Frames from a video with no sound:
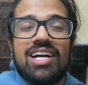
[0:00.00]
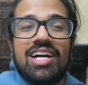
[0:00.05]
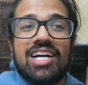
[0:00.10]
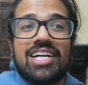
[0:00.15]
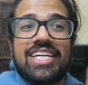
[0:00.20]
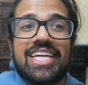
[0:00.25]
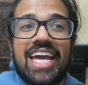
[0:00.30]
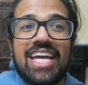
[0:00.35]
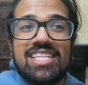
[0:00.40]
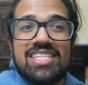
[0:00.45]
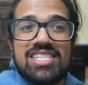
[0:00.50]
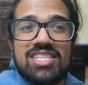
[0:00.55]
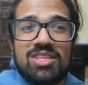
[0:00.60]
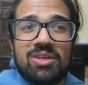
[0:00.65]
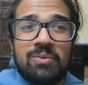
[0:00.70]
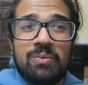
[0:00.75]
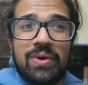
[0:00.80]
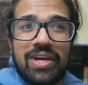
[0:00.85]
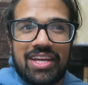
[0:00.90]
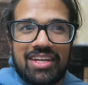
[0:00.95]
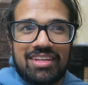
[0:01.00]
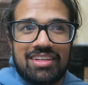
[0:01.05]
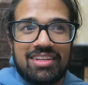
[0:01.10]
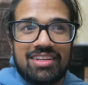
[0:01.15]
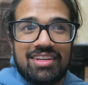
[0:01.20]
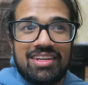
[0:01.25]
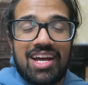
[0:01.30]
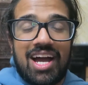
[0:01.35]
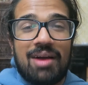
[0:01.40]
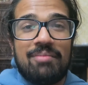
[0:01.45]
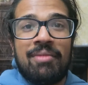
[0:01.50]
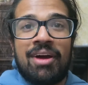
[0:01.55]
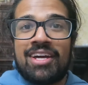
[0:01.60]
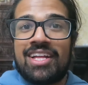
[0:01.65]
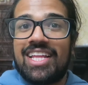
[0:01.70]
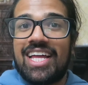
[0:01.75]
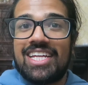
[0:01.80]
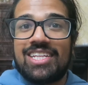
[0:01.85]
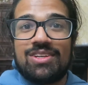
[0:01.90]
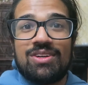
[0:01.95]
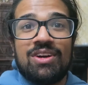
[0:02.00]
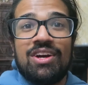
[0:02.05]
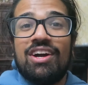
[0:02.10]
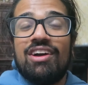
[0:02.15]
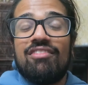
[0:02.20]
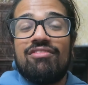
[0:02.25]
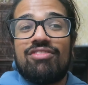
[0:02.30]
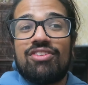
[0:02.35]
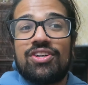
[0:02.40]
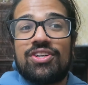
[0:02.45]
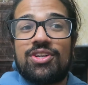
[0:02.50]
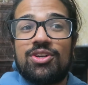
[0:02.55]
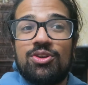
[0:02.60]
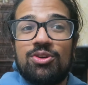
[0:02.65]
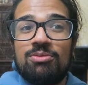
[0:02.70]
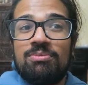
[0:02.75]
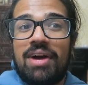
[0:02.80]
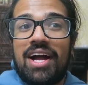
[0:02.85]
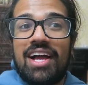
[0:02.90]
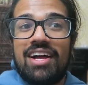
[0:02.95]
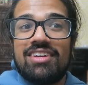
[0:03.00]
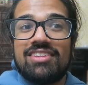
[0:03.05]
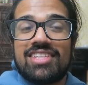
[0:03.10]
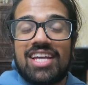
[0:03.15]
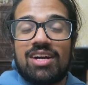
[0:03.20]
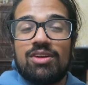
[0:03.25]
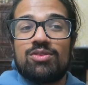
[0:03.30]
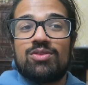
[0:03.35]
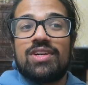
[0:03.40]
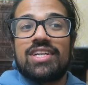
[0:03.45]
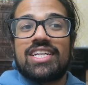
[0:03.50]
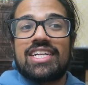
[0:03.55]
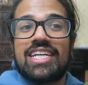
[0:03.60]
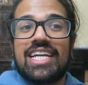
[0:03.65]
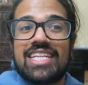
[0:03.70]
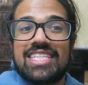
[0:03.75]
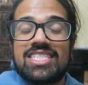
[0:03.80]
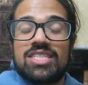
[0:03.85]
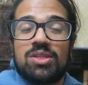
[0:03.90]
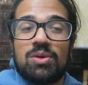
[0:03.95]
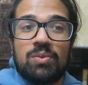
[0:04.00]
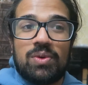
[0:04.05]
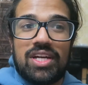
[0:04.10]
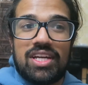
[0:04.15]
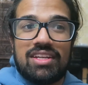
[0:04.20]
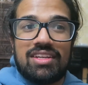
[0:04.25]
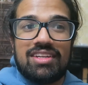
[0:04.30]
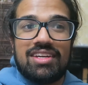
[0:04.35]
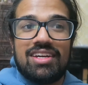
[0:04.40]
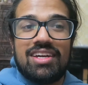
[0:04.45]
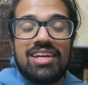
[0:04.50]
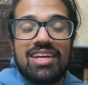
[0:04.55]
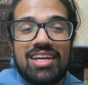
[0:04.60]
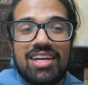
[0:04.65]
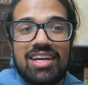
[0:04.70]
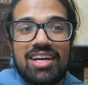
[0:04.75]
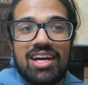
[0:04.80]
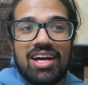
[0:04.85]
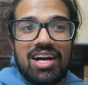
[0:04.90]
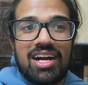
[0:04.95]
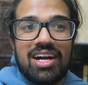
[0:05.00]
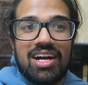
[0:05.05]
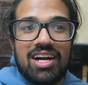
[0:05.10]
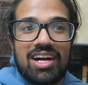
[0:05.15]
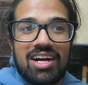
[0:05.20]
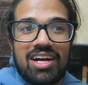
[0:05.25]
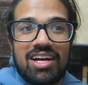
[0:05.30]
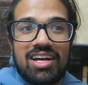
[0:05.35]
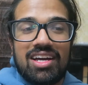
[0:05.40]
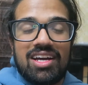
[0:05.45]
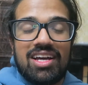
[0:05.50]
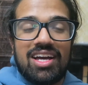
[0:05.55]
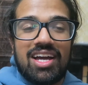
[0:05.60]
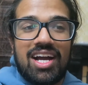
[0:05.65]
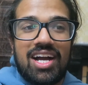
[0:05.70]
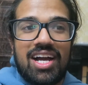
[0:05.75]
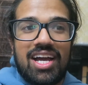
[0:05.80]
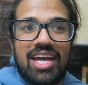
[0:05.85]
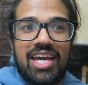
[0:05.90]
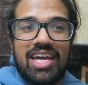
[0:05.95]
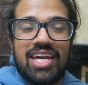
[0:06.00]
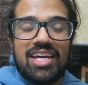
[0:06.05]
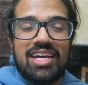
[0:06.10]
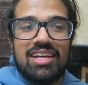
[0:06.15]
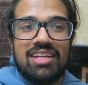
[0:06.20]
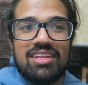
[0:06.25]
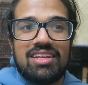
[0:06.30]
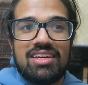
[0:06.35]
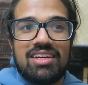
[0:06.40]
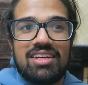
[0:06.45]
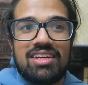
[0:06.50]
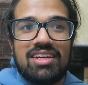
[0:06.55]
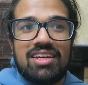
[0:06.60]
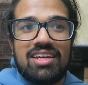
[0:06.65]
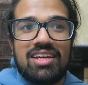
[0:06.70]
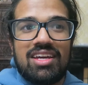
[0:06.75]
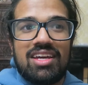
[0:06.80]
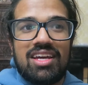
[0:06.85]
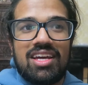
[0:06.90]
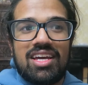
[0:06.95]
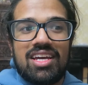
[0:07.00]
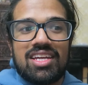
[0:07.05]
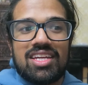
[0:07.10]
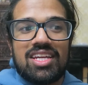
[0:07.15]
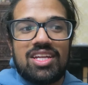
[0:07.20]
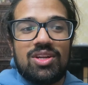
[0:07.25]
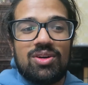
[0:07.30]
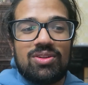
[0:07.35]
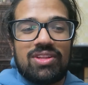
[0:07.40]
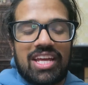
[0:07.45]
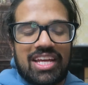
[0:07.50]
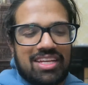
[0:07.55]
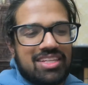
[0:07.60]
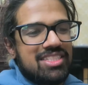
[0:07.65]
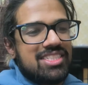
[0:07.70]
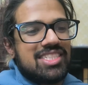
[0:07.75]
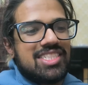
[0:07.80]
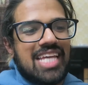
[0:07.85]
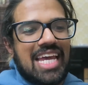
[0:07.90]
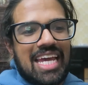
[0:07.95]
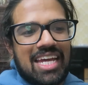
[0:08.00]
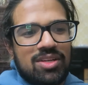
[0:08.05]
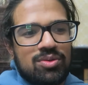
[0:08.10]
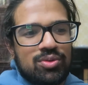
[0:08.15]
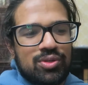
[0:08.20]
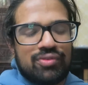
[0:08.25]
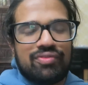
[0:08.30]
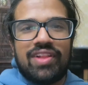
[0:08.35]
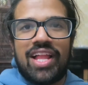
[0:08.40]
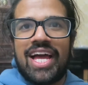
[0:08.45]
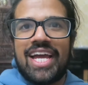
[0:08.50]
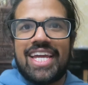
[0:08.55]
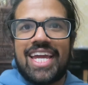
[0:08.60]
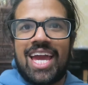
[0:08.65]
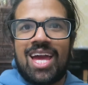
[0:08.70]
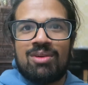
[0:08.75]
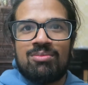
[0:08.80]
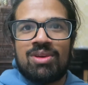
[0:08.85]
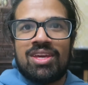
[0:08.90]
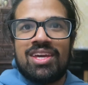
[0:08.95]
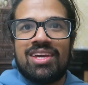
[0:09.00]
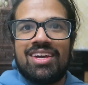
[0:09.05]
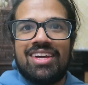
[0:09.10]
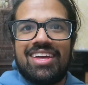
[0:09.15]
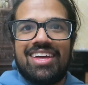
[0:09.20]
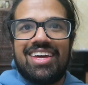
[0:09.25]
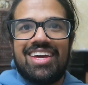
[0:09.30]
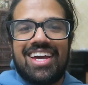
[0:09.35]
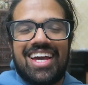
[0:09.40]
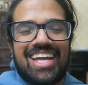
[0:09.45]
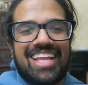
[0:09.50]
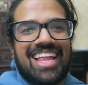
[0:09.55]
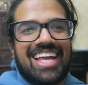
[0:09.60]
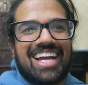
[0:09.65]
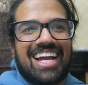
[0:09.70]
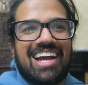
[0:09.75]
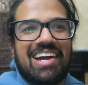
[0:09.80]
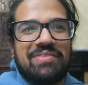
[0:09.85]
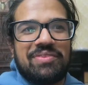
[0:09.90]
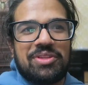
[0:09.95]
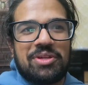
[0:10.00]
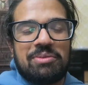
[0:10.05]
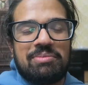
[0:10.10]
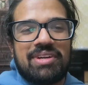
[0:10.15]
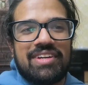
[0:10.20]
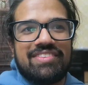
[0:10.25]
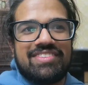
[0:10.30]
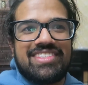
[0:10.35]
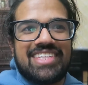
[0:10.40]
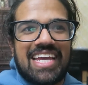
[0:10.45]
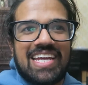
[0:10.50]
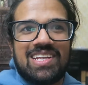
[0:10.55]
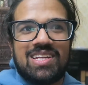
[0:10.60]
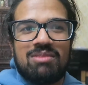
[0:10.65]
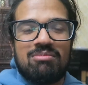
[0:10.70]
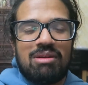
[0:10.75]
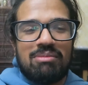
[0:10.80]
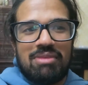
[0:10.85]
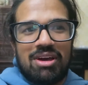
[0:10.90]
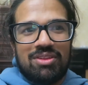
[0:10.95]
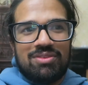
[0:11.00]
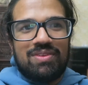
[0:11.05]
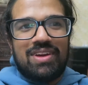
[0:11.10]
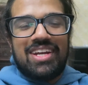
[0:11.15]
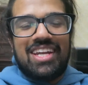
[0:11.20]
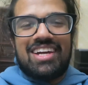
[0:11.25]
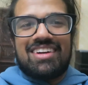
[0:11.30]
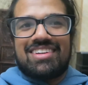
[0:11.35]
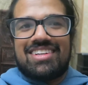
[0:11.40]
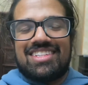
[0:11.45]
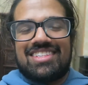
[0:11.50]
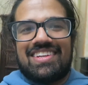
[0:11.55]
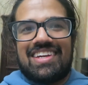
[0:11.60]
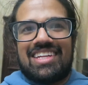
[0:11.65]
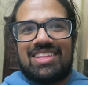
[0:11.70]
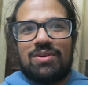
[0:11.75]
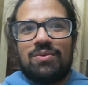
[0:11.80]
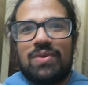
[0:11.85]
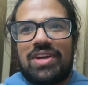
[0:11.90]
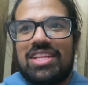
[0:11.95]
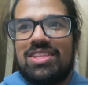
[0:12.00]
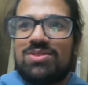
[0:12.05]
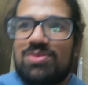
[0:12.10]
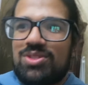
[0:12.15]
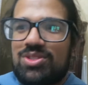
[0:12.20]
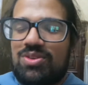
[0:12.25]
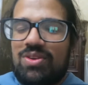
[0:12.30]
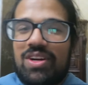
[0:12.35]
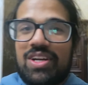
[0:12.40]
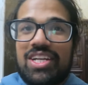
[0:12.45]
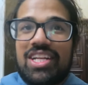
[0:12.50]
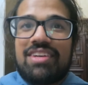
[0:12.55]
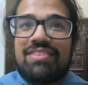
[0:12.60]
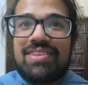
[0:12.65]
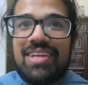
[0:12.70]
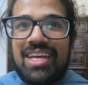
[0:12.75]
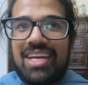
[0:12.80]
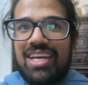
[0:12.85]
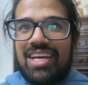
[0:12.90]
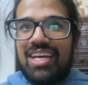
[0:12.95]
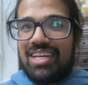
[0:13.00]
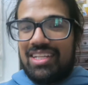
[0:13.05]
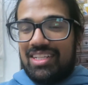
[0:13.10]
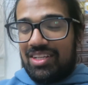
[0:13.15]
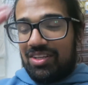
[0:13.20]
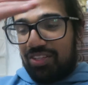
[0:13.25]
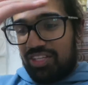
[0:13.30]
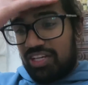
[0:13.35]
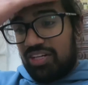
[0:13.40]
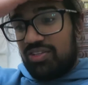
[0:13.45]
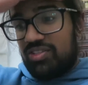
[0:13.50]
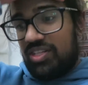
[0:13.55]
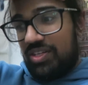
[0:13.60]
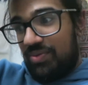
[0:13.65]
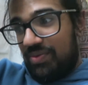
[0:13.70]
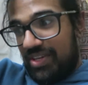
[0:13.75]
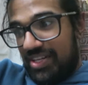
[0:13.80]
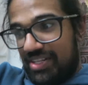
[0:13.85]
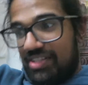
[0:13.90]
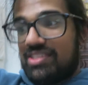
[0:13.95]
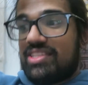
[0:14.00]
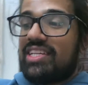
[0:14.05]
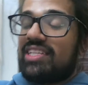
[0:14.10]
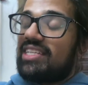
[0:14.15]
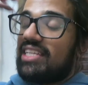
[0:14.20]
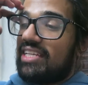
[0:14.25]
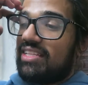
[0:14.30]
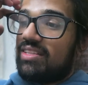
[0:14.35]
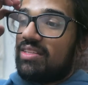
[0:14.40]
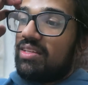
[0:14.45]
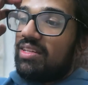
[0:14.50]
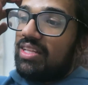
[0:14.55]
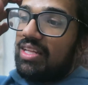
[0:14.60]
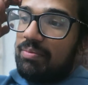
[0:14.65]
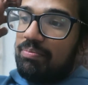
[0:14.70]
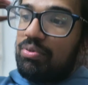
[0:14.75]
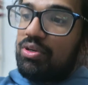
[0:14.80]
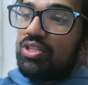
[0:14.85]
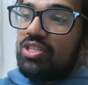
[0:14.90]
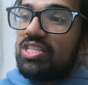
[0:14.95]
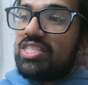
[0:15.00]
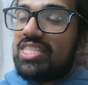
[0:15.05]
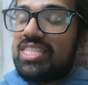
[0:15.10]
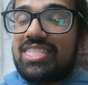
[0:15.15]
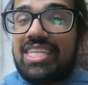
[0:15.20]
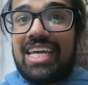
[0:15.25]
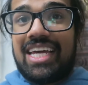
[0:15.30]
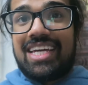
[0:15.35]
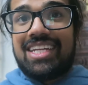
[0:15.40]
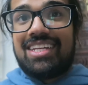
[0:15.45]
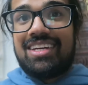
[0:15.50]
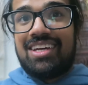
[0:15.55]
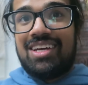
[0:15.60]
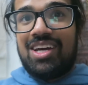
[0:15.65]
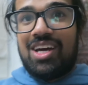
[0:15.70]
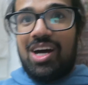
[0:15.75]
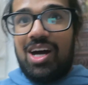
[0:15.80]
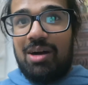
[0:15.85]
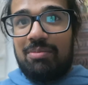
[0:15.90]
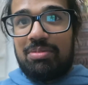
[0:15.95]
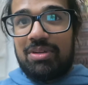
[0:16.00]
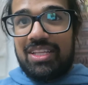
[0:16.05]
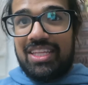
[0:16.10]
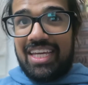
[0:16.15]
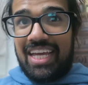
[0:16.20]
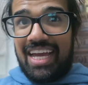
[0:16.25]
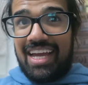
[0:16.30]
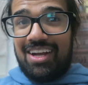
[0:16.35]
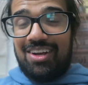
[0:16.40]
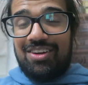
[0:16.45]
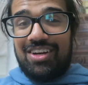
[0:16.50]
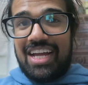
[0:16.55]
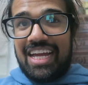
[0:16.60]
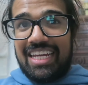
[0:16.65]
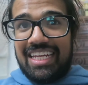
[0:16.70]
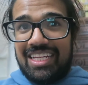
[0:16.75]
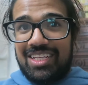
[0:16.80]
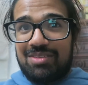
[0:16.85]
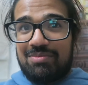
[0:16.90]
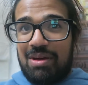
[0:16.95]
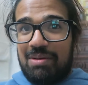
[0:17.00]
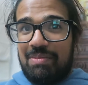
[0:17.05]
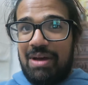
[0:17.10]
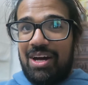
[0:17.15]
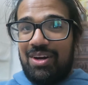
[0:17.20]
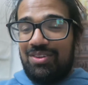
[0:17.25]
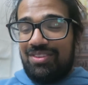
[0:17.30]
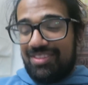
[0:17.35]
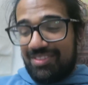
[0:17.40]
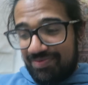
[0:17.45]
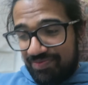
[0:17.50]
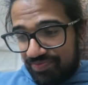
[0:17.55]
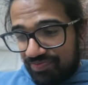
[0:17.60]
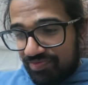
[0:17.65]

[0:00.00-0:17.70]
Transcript: against the wind. I'm not gonna lie to you, for 2 miles I was running against the wind, and you know, like sand was flying at me, and like I have a little bit of sand in my mouth right now because like the winds were strong enough near the ocean where it's just like it pushes the sand up into the air and into my mouth.